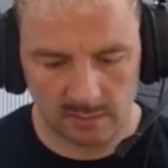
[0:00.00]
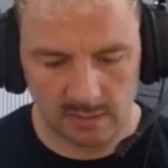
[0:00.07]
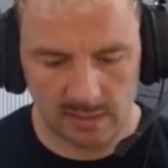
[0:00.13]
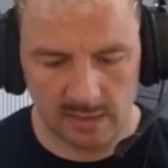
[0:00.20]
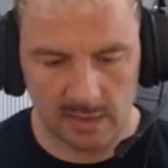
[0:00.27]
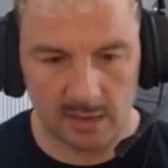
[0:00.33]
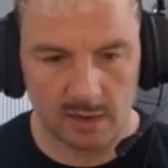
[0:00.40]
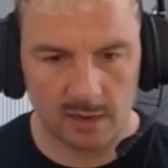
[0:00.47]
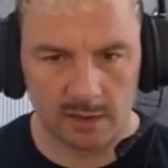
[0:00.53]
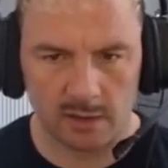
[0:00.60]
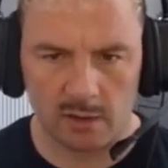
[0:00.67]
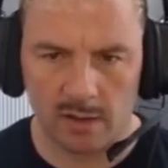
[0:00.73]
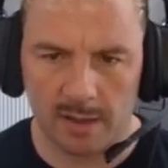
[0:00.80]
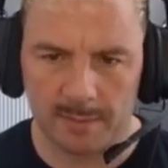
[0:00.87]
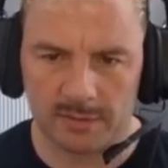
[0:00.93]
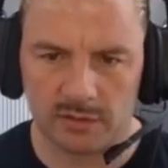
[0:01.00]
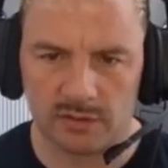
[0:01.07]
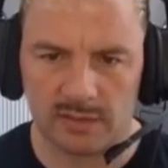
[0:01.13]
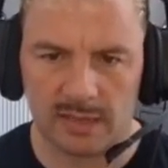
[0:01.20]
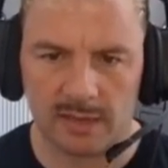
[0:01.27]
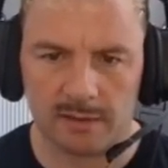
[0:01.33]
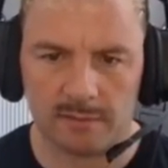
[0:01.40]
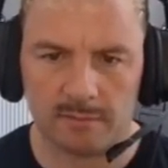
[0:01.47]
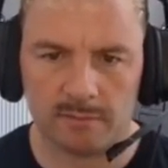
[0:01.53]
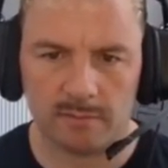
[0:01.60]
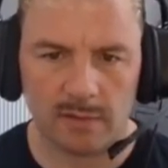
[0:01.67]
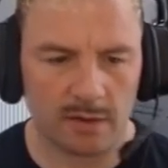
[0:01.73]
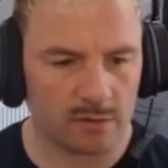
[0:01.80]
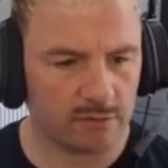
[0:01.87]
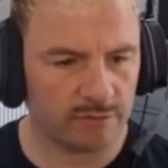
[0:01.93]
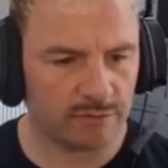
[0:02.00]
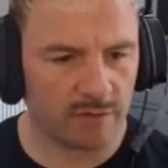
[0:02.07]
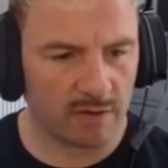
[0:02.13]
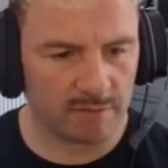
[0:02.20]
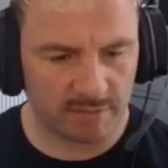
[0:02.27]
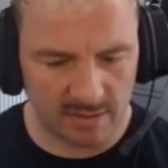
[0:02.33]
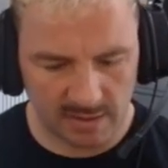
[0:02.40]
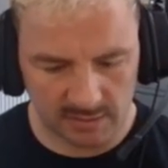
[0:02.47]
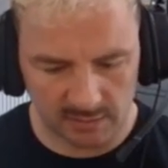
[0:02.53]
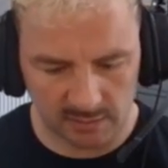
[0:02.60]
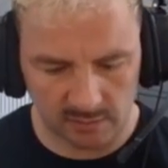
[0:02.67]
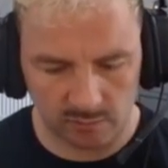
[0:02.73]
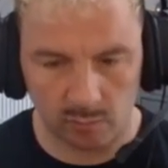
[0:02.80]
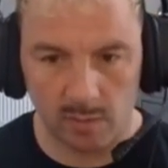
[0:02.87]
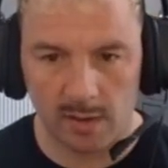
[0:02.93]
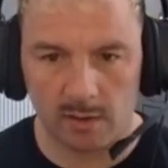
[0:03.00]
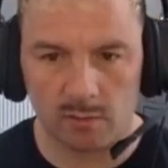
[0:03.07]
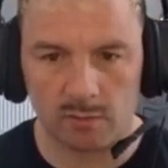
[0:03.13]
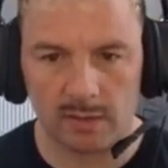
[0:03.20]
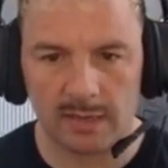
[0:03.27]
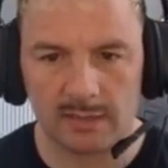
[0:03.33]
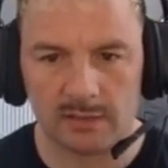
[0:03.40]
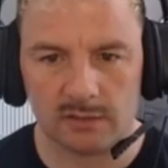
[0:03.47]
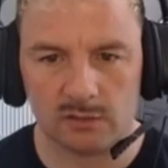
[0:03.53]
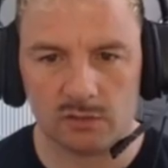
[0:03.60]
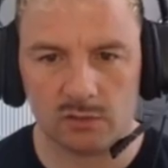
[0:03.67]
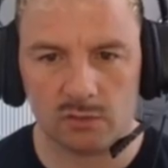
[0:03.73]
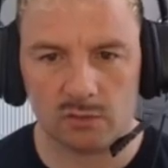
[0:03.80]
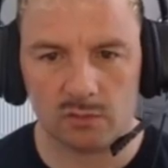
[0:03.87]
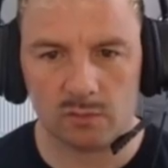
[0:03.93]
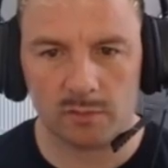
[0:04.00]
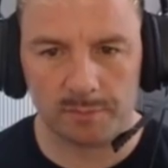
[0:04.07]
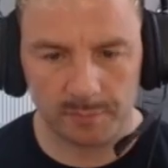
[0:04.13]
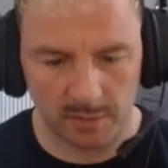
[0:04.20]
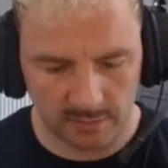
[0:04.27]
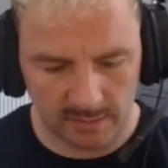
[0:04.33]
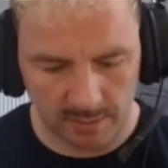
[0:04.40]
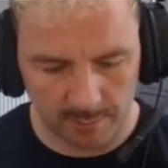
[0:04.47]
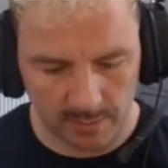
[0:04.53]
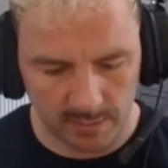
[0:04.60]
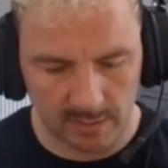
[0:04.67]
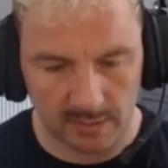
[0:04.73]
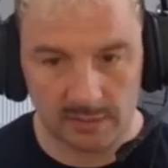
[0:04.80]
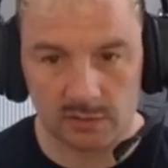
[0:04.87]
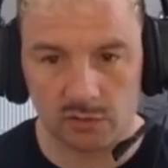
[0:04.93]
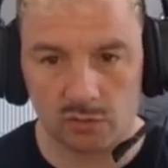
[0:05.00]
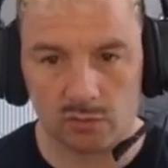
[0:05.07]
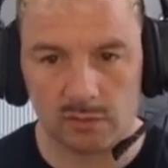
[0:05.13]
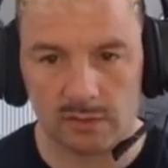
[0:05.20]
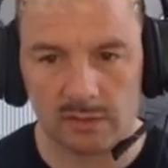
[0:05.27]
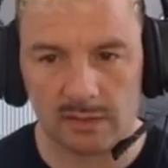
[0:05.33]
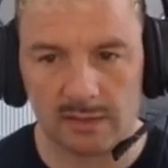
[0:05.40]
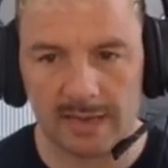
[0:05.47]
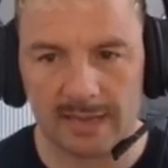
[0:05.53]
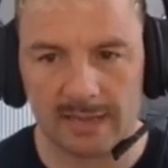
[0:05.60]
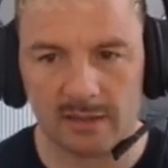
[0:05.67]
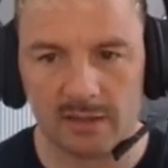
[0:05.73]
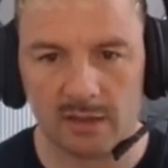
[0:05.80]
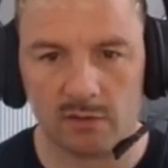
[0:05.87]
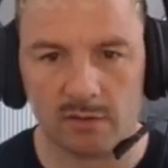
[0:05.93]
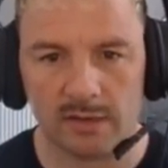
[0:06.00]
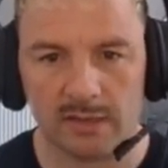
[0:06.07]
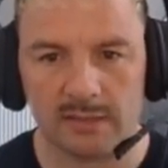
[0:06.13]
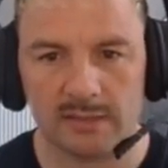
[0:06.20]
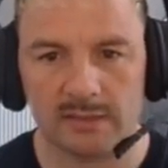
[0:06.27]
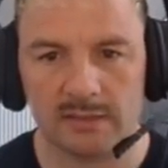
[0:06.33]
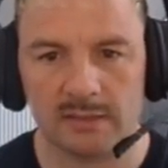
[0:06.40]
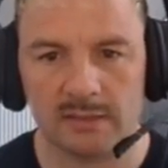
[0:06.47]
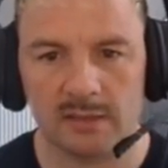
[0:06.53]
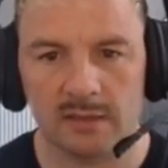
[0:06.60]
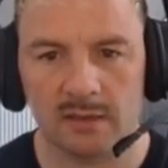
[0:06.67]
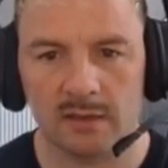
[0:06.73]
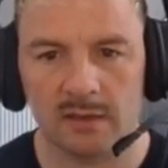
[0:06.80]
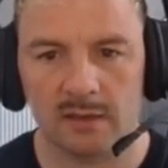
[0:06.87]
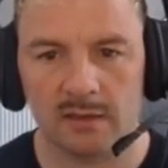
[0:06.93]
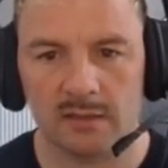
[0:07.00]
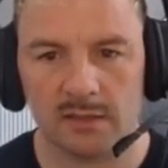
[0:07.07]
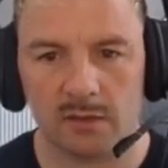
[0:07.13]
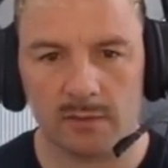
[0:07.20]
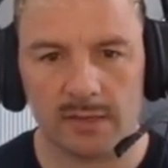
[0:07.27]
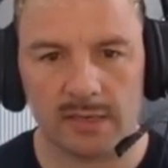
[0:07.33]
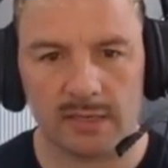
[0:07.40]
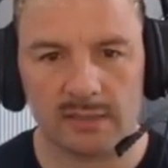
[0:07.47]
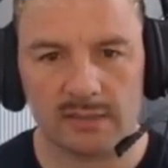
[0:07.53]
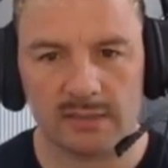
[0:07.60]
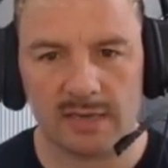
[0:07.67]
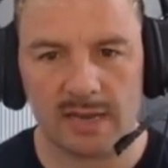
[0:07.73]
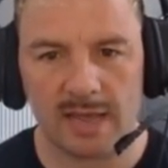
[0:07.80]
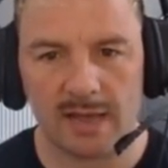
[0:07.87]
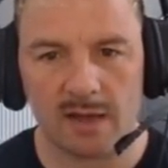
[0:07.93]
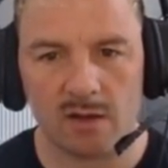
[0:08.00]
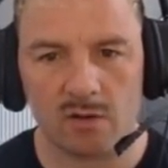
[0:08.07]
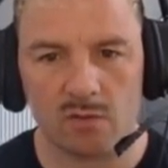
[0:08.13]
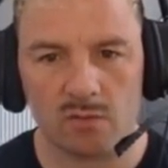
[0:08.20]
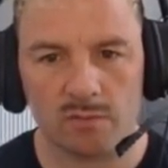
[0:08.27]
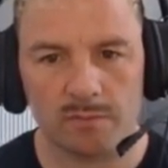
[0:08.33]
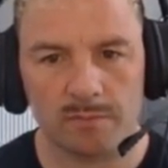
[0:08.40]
and I go, how much is that? 105,000. Well, let's do, not that one. Let's do the length increase. So it is now,